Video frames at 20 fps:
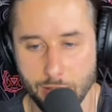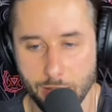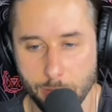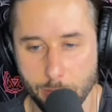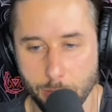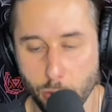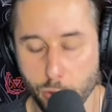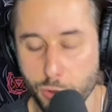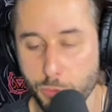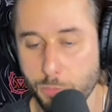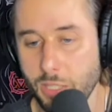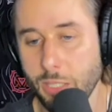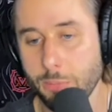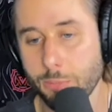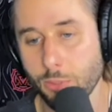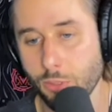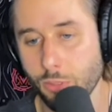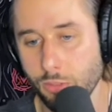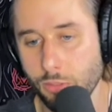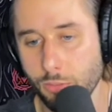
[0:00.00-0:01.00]
most
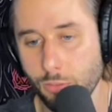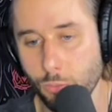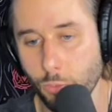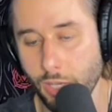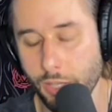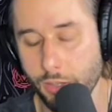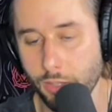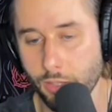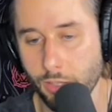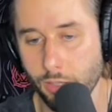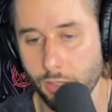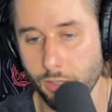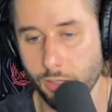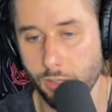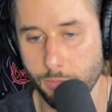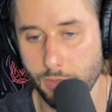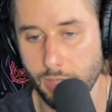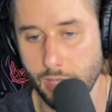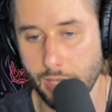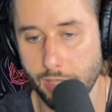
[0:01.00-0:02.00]
people, whether
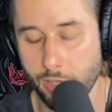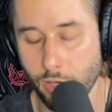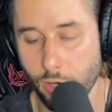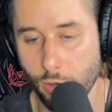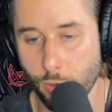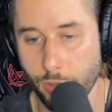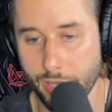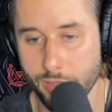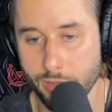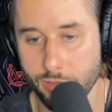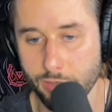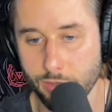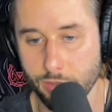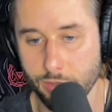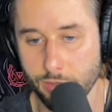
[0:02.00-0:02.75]
they go and